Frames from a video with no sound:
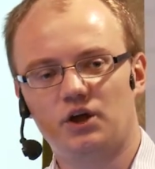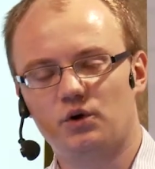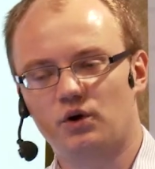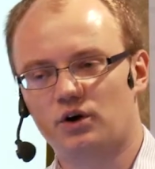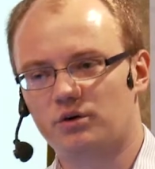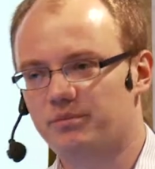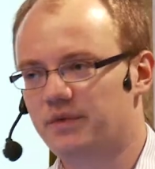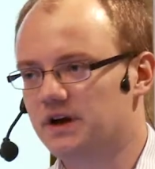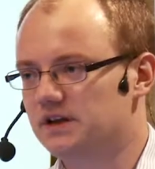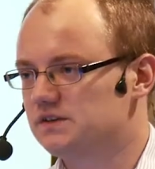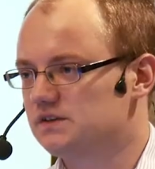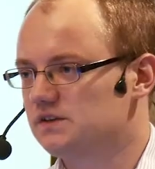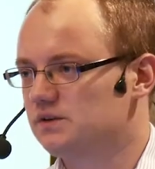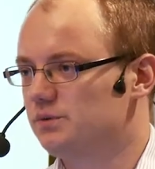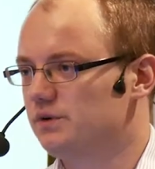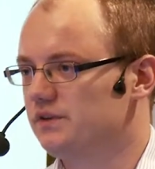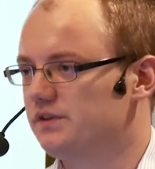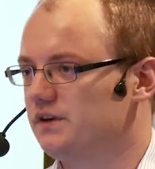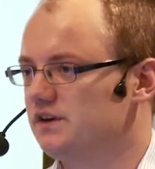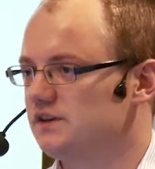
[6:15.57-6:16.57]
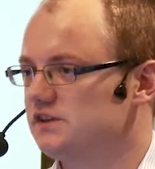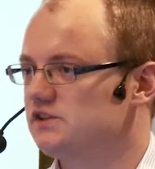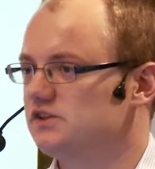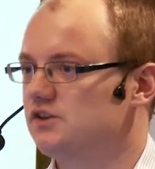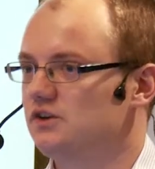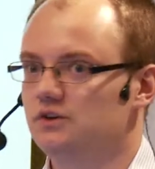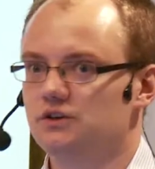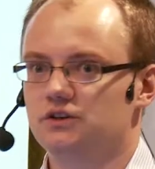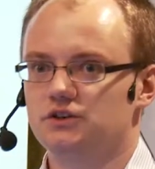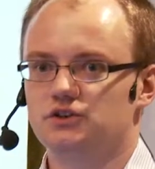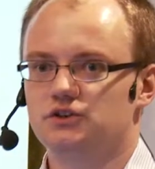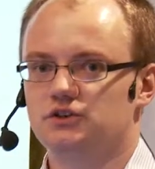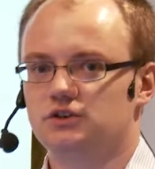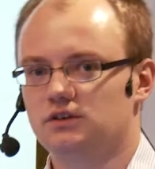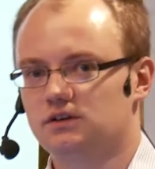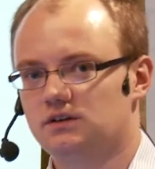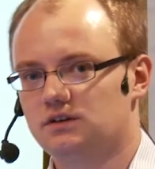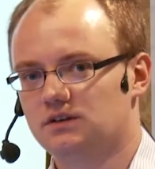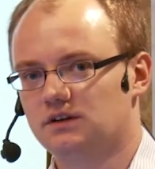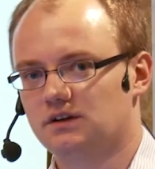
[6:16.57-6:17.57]
you are met with an
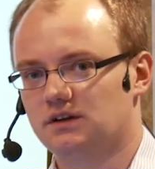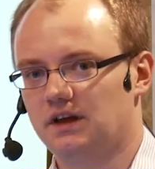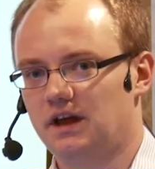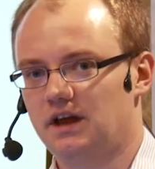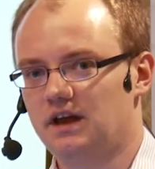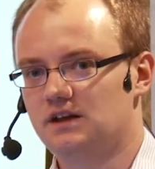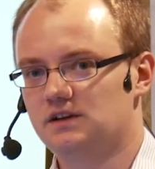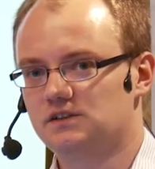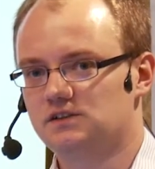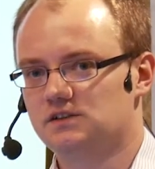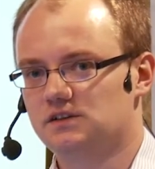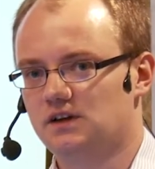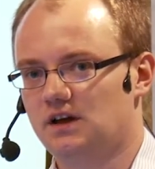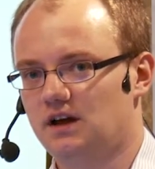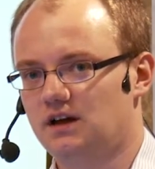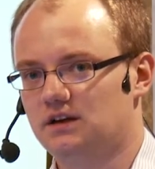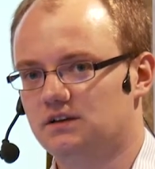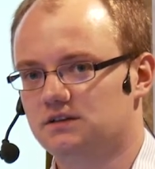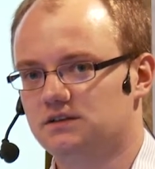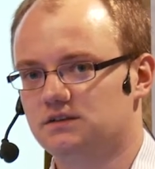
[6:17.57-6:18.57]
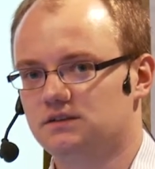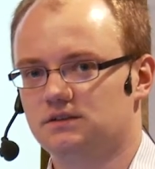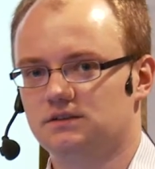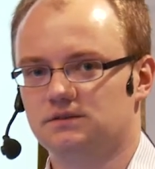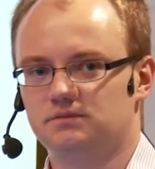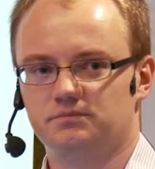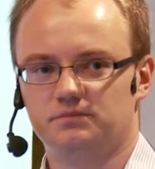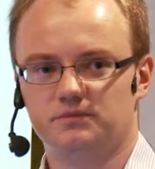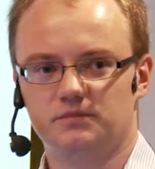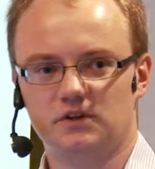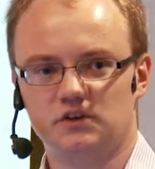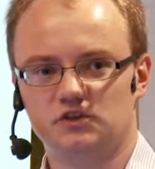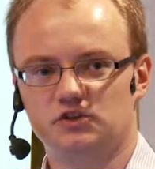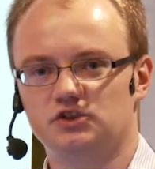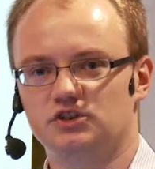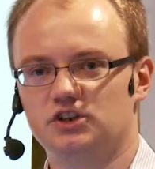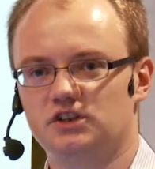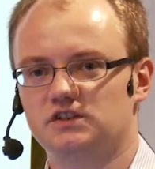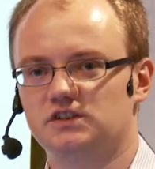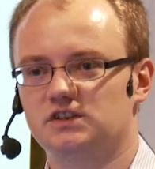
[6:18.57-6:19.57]
astonished gaze and uh, a
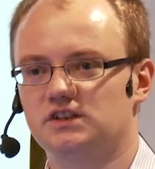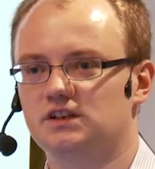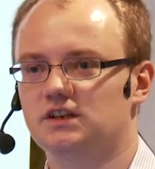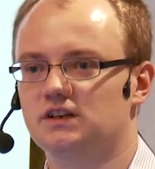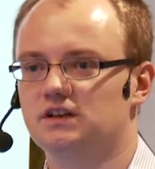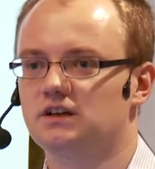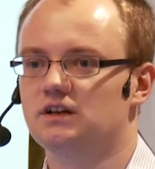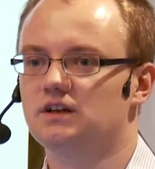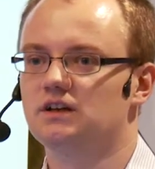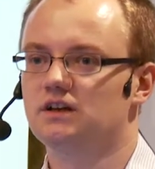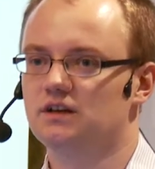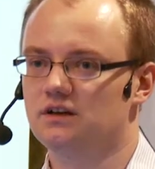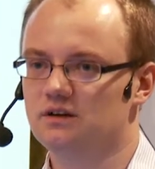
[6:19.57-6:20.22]
suggestion that,